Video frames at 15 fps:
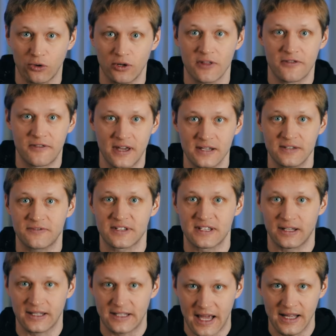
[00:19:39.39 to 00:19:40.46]
Only this
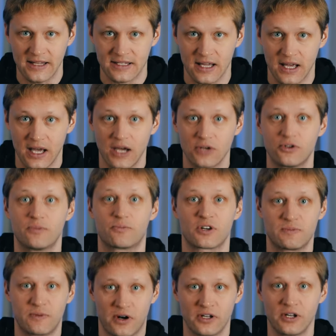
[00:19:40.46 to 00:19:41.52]
facilitates to the
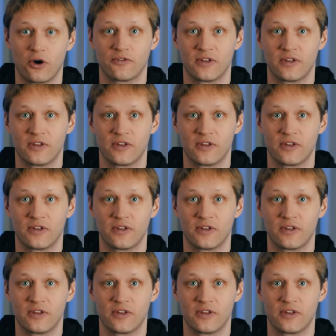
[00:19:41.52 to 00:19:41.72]
prosperity